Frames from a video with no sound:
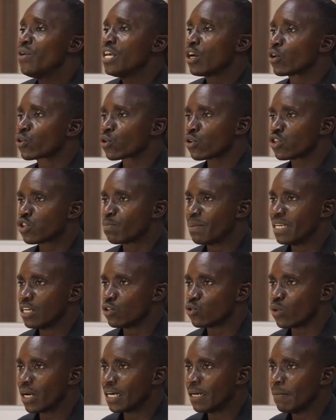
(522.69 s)
we grow
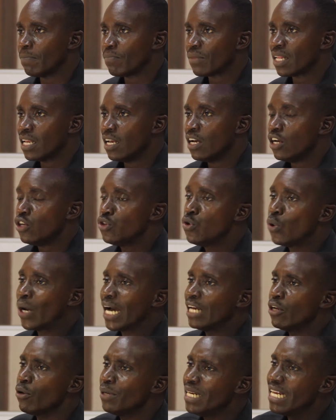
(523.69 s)
spiritually. You
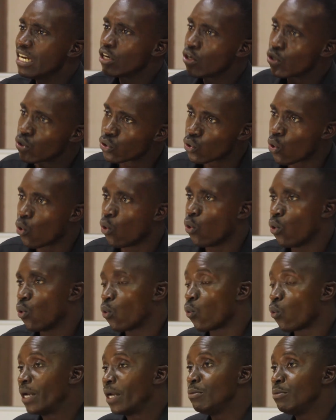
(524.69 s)
can only grow
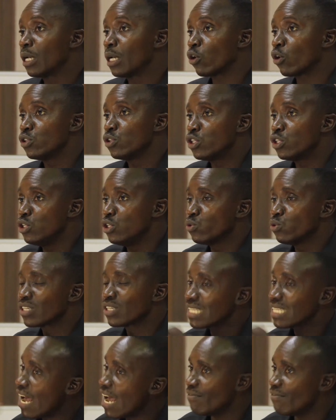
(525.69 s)
when we continue
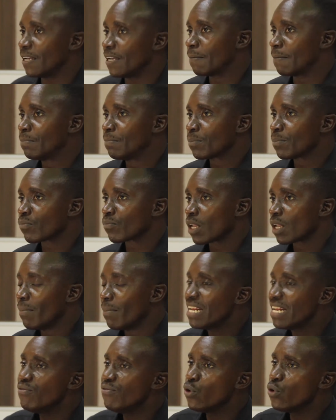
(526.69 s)
serving.
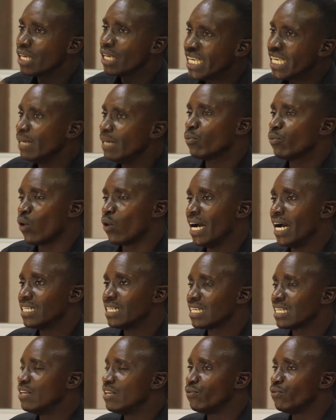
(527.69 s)
But if you keep
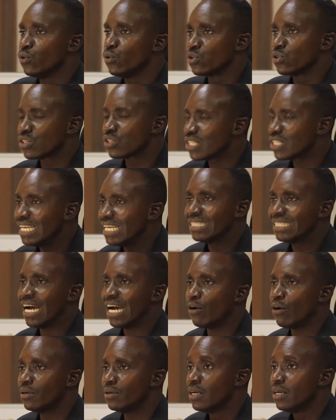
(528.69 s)
quiet, if you sit
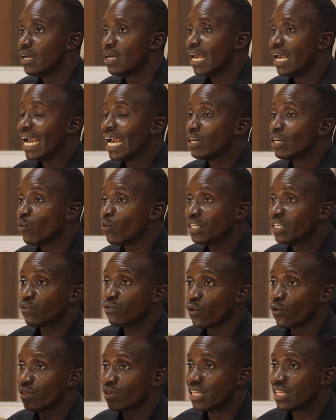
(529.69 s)
down and wait
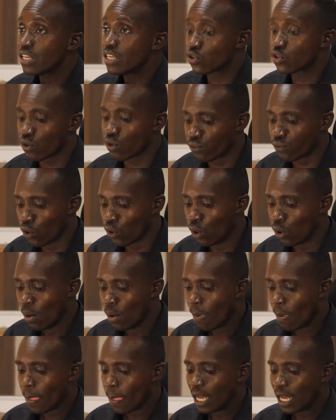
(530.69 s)
for things to flow,
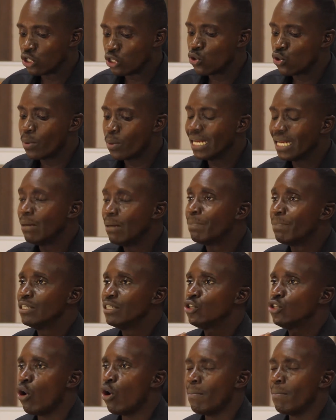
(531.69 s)
you will be
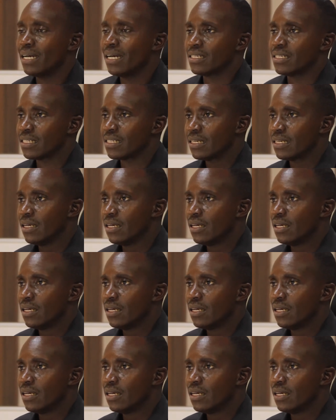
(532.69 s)
dormant.